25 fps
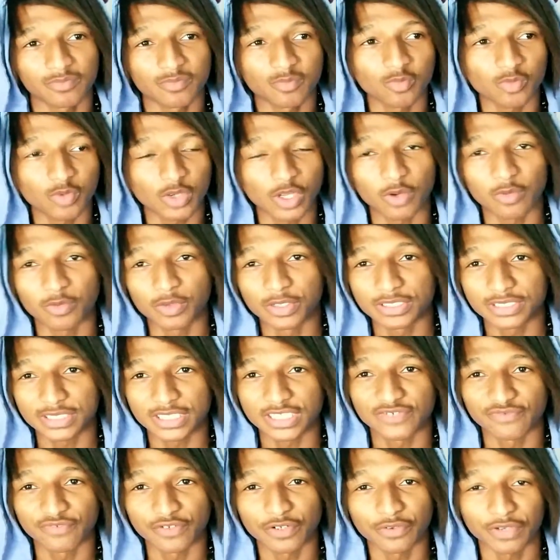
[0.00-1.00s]
Well, once
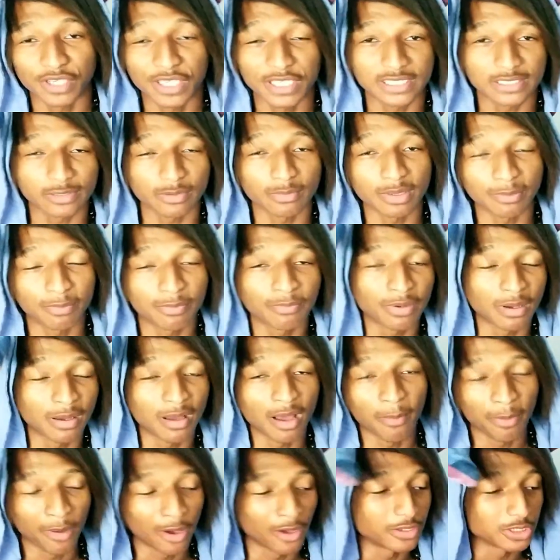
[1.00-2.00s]
this video ends, it will be
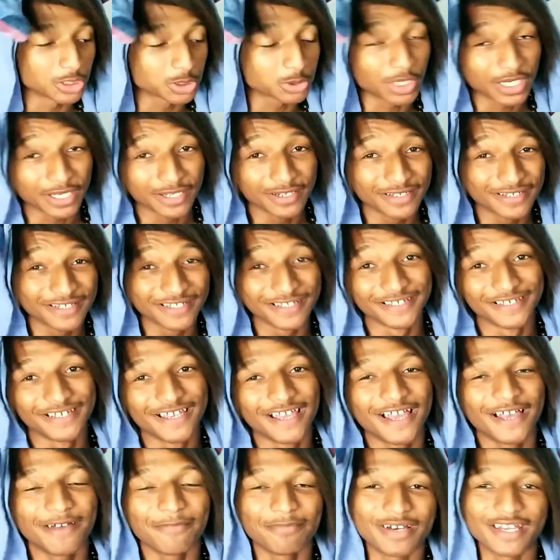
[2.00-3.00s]
upon the screen.
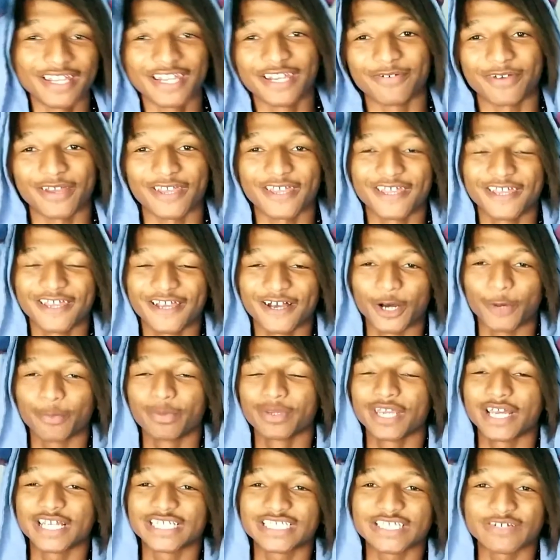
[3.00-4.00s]
But anyway, I
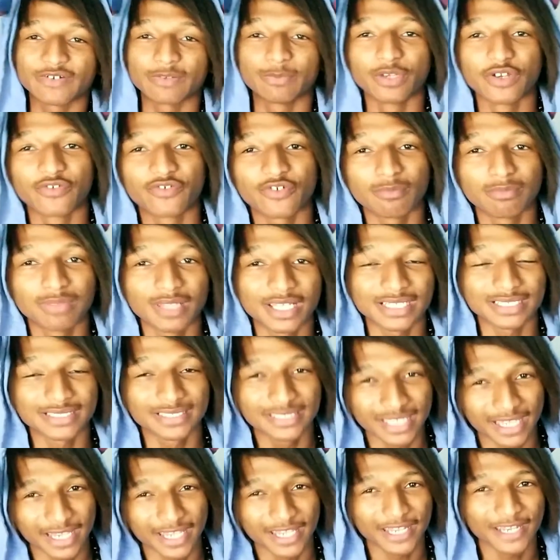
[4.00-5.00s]
hope you guys have a beautiful,
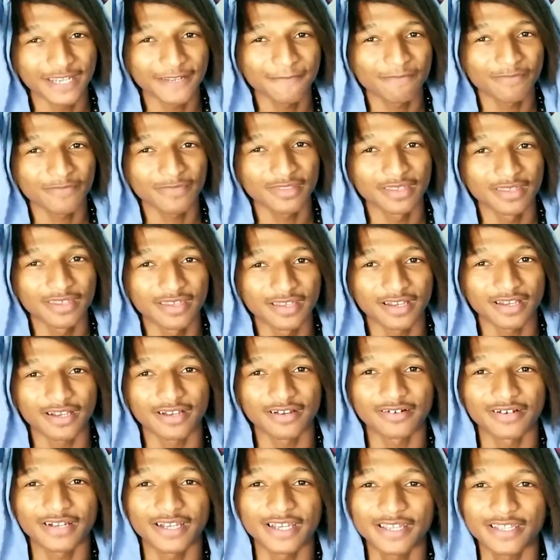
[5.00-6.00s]
blessed day.
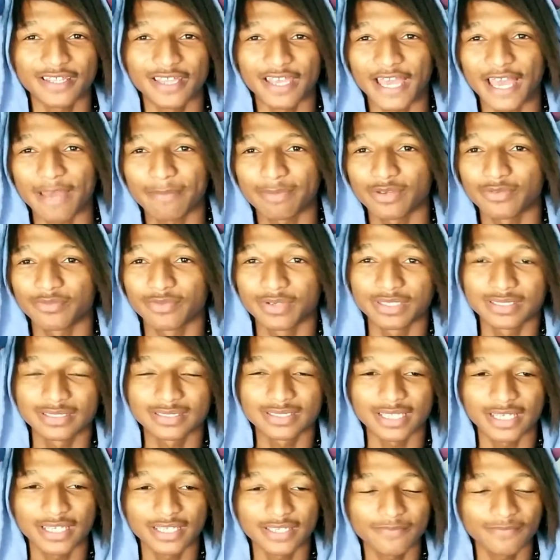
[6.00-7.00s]
Alright, happy
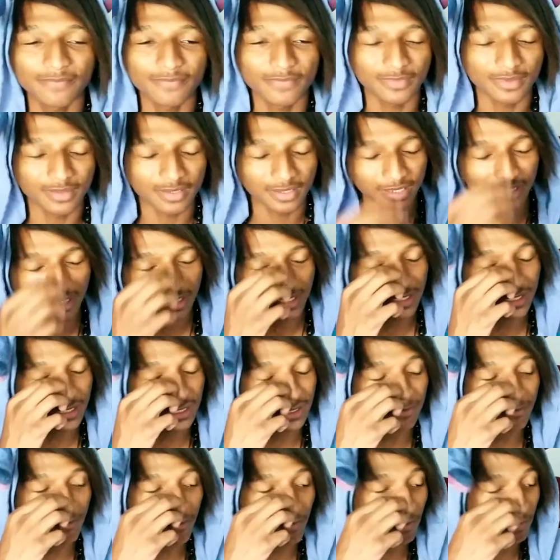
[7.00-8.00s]
Wednesday,
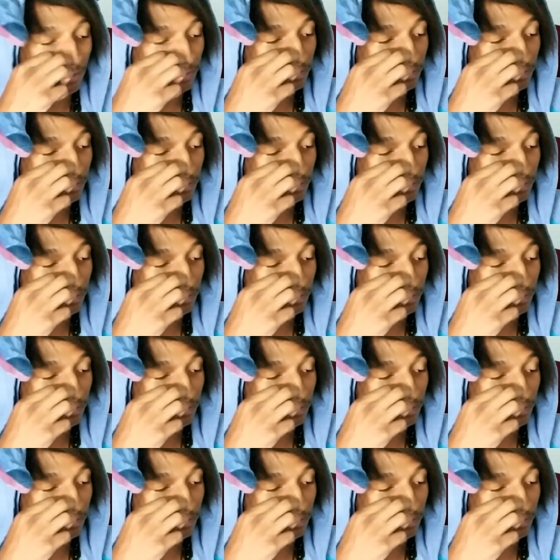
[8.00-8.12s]
and